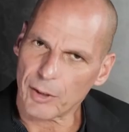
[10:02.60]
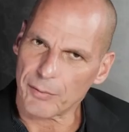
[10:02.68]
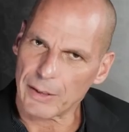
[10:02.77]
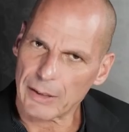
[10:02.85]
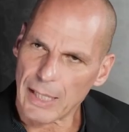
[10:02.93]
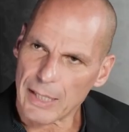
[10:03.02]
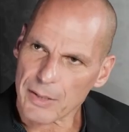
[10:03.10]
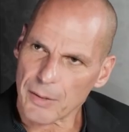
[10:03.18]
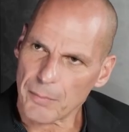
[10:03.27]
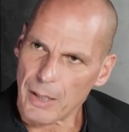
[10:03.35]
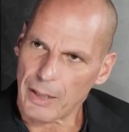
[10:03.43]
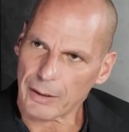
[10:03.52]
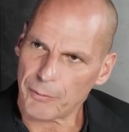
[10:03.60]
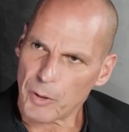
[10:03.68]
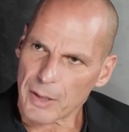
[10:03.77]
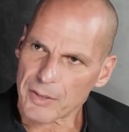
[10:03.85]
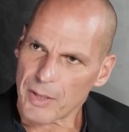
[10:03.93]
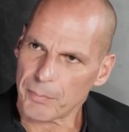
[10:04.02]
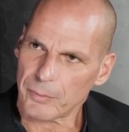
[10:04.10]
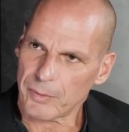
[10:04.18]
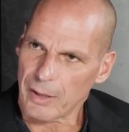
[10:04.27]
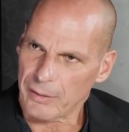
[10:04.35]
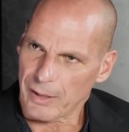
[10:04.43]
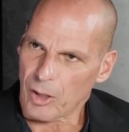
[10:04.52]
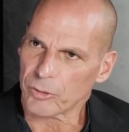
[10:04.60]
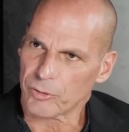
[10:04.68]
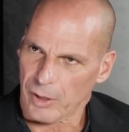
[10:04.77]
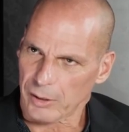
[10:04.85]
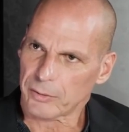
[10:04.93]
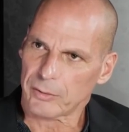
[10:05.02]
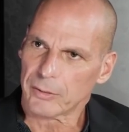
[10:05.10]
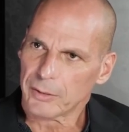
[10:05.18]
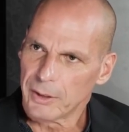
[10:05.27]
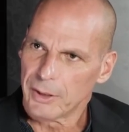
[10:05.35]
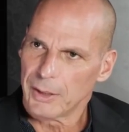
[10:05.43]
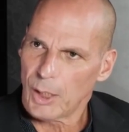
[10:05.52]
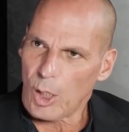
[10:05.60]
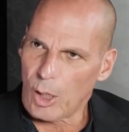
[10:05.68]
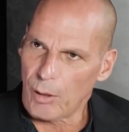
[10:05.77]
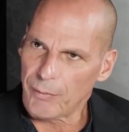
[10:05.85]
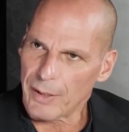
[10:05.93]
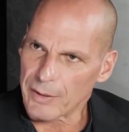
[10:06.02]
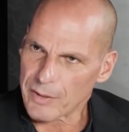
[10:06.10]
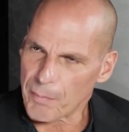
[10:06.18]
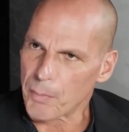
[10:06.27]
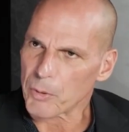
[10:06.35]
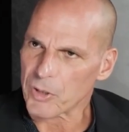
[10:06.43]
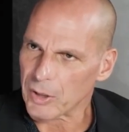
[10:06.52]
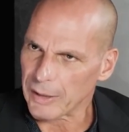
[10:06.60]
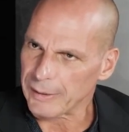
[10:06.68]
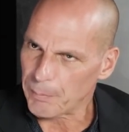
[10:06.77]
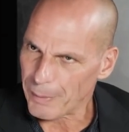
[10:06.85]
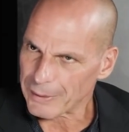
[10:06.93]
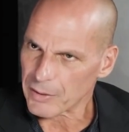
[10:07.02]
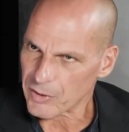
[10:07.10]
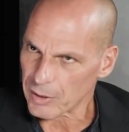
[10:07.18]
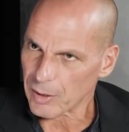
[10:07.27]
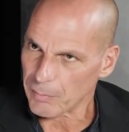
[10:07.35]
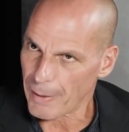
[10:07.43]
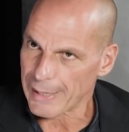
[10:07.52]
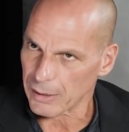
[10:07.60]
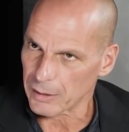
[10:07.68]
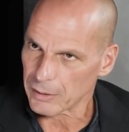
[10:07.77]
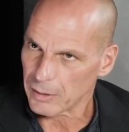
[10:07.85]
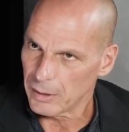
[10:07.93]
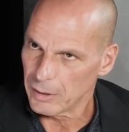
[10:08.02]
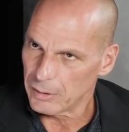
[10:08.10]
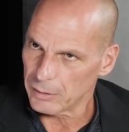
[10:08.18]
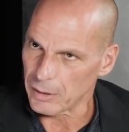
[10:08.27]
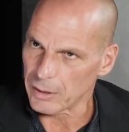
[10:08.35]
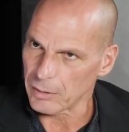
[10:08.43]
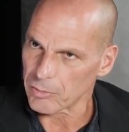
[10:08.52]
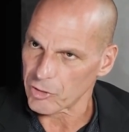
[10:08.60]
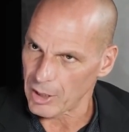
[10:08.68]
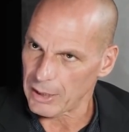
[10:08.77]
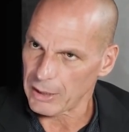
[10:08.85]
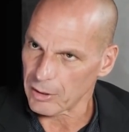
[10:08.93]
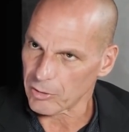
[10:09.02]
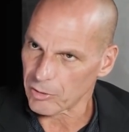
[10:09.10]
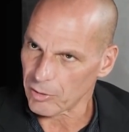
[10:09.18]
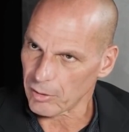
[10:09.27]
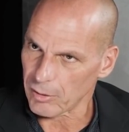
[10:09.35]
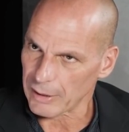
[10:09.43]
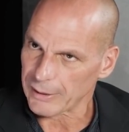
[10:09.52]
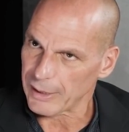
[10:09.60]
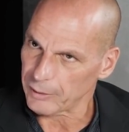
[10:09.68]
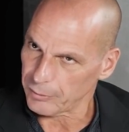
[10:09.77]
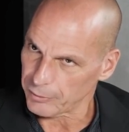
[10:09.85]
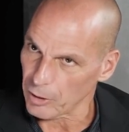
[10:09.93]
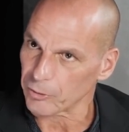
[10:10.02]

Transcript: You can't get rid of it if you accept the contract of a supposedly independent central banker. You cannot change that kind of